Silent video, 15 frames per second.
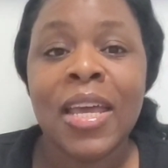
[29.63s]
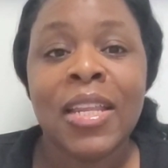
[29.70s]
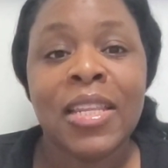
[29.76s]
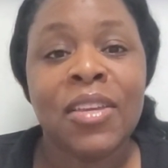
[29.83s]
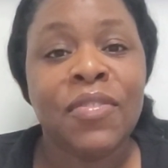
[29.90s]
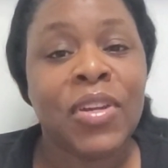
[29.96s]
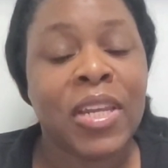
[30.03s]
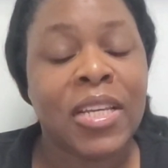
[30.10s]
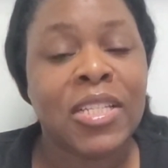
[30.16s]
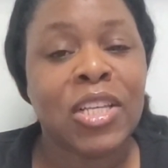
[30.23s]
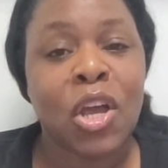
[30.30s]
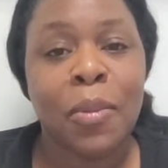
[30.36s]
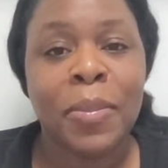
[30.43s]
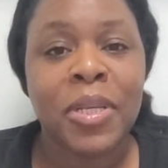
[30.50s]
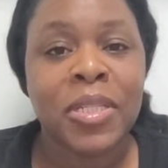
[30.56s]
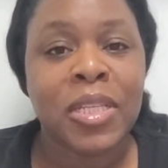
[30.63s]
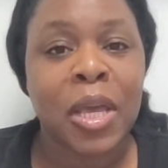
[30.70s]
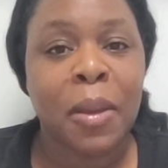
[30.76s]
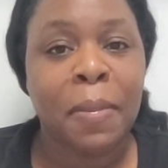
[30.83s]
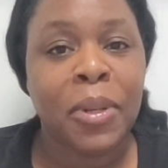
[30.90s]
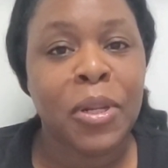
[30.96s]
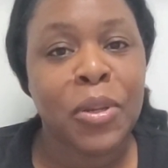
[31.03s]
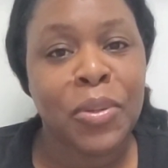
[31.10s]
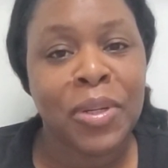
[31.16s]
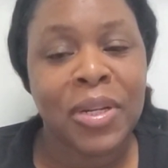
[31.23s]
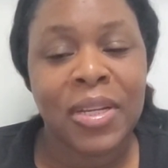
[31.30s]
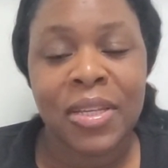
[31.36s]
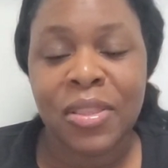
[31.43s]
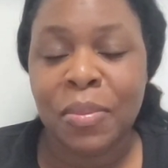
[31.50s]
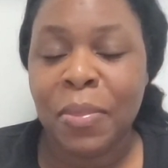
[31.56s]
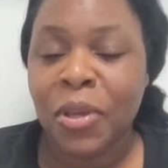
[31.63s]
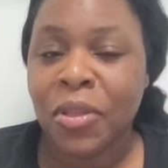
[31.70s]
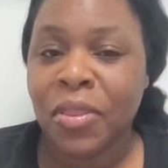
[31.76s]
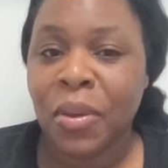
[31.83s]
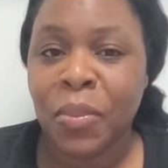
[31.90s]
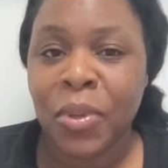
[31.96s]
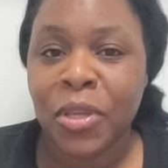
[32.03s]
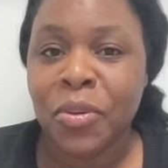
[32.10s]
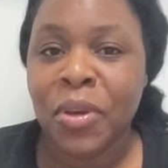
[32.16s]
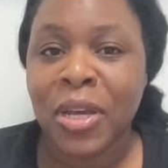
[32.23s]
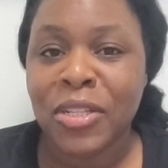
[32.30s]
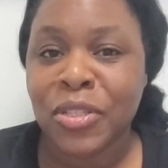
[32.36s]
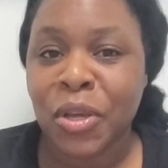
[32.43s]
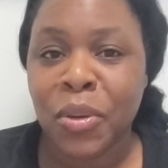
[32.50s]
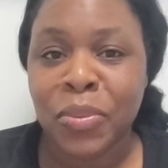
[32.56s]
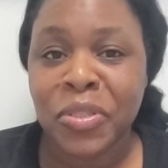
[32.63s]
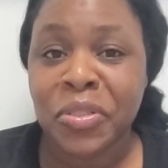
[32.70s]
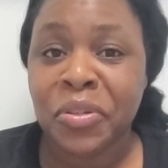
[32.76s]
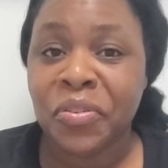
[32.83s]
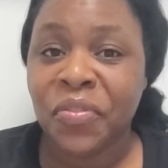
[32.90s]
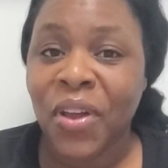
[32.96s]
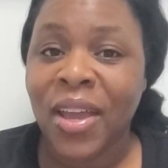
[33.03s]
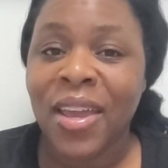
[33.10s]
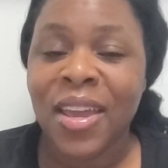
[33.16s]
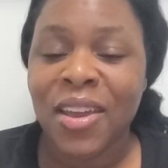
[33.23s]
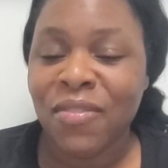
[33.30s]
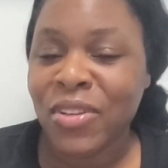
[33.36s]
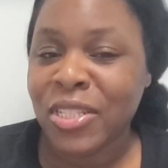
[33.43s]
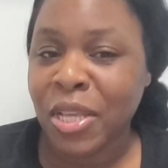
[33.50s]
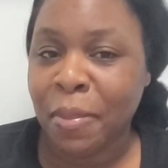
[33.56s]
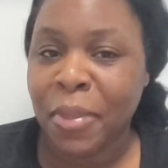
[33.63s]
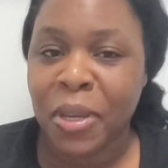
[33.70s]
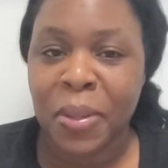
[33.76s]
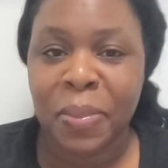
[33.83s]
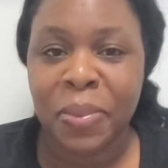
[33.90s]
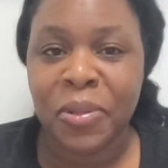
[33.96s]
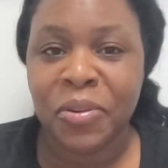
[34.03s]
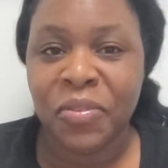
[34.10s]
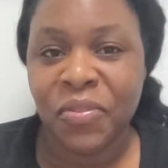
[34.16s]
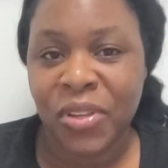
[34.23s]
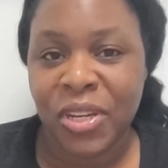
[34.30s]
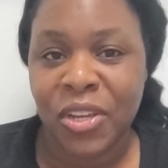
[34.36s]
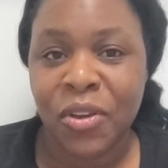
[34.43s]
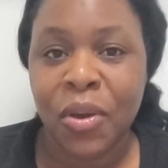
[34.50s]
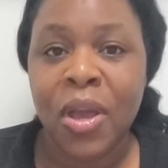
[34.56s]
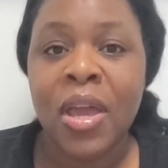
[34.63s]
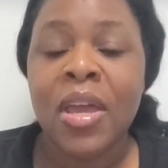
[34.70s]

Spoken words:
Leave a nice comment down below and click the bell. That way you guys are always notified every time I upload a video.